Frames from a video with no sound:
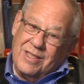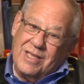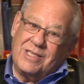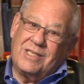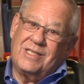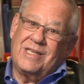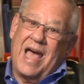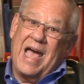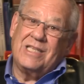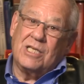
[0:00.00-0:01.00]
This
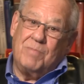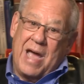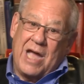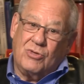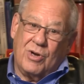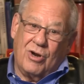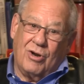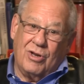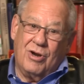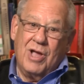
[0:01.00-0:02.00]
ties us back to an
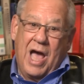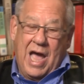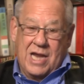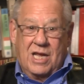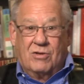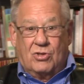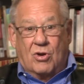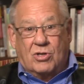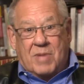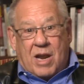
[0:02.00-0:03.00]
earlier idea I
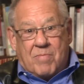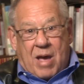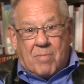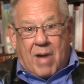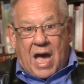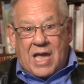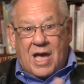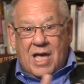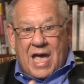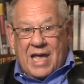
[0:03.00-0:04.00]
talked about about
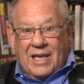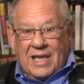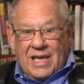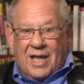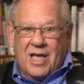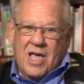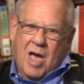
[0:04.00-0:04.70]
Maya and Leela,